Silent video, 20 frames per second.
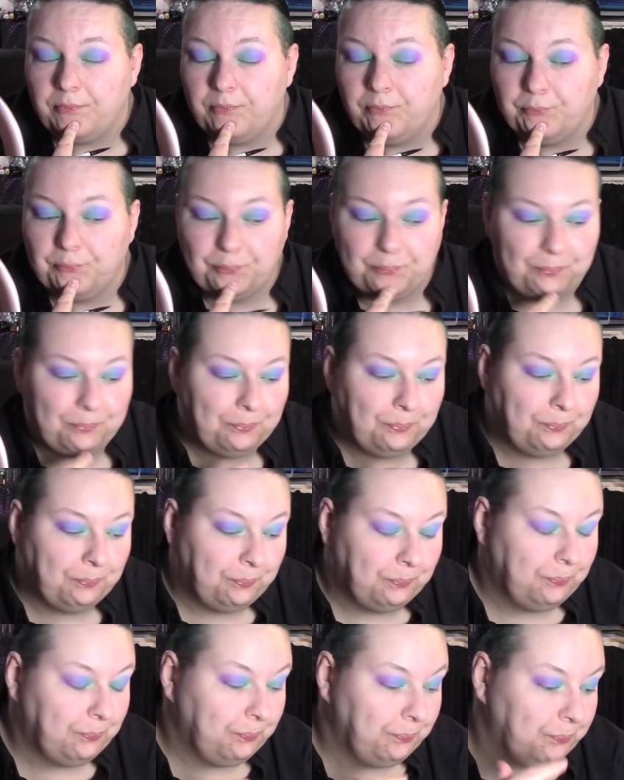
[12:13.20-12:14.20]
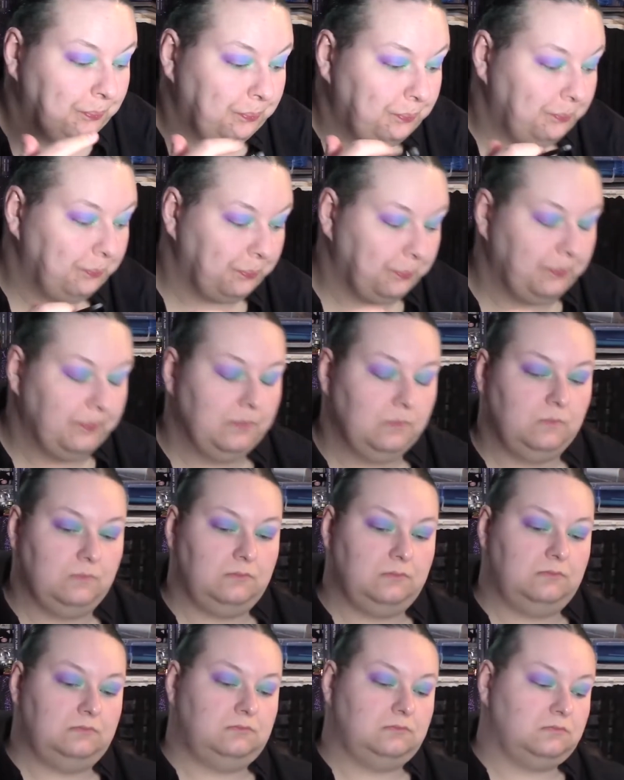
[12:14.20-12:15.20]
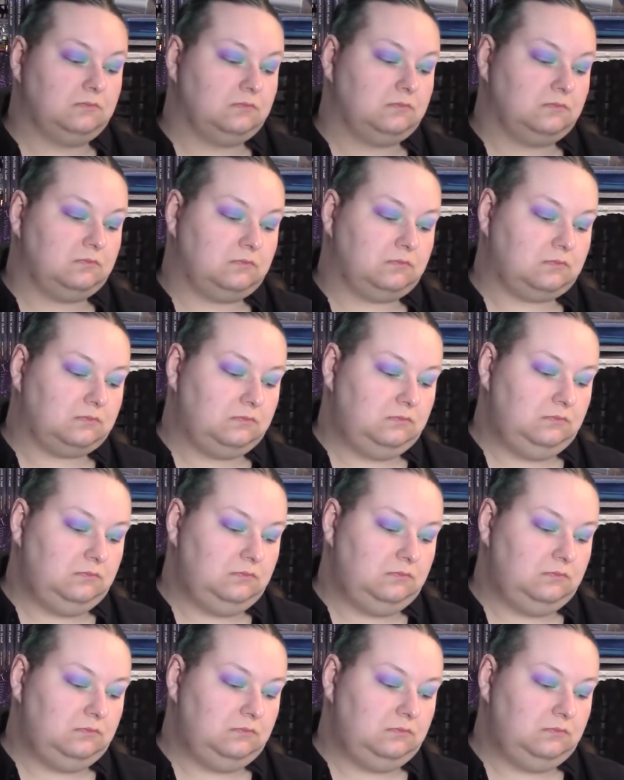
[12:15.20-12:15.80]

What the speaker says: [no speech]